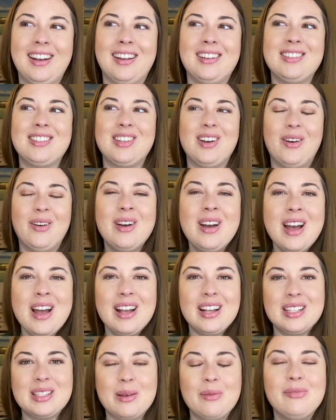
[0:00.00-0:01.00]
So,
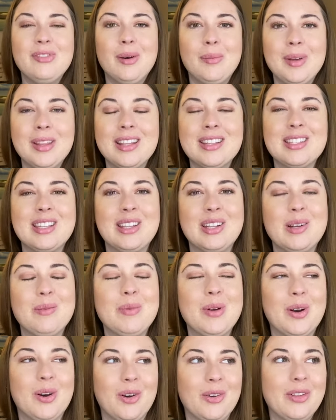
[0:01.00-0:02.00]
because I'm filming this a little
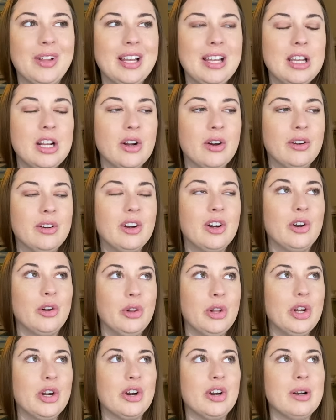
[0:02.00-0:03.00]
bit early, you know,
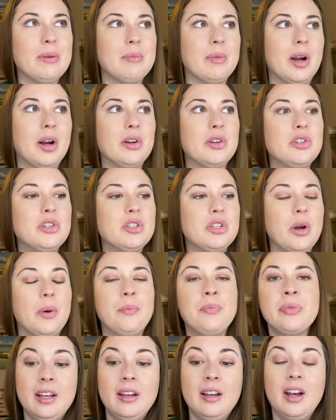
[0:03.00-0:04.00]
earlier in March. So
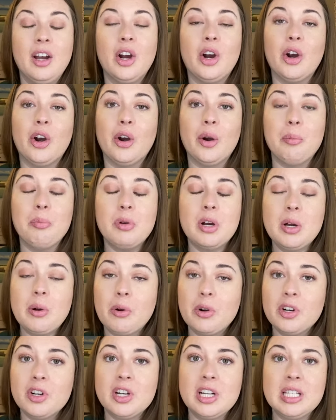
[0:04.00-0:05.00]
her
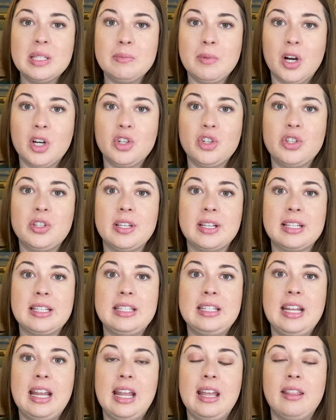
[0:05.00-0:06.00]
pre-order is March
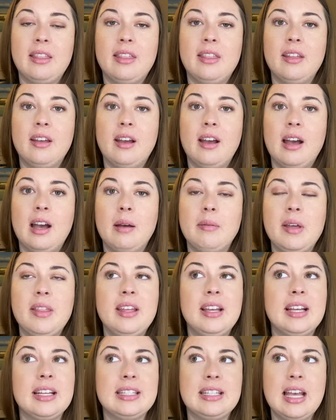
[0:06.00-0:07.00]
16th, I
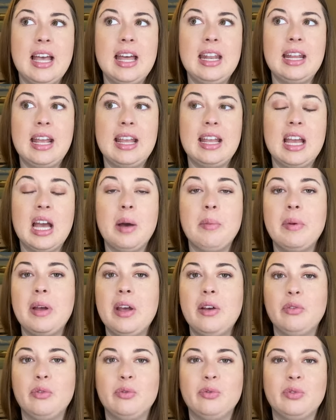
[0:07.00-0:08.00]
think at 10 a.m.
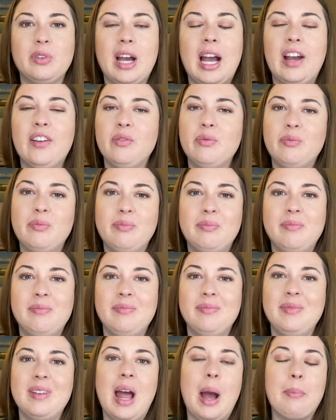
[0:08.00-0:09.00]
if I've
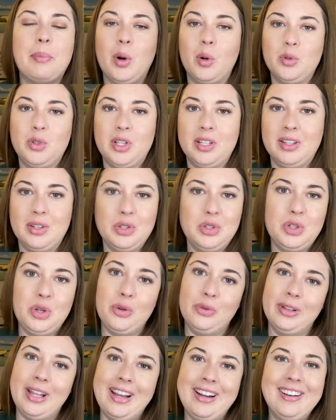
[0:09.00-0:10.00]
not posted this too
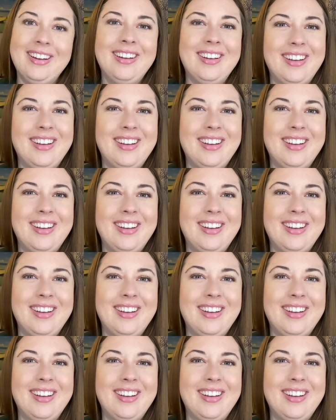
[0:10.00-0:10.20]
late.